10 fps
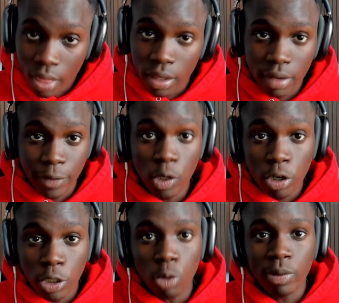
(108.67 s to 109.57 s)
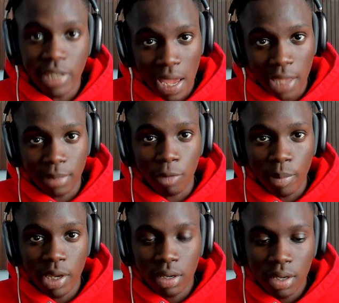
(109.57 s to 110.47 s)
if you're doing that at the
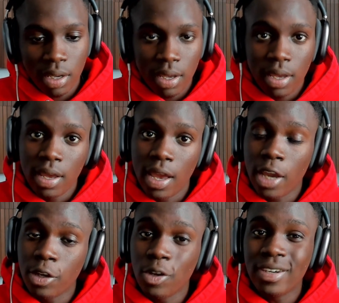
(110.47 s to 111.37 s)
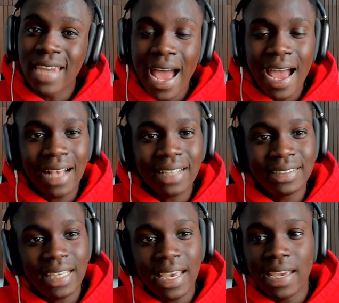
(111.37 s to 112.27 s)
moment and you're not, let's
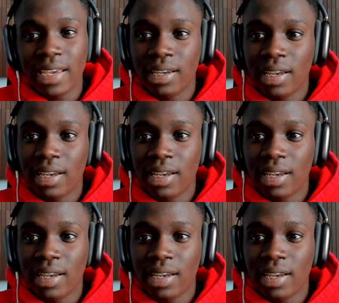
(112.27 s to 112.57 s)
say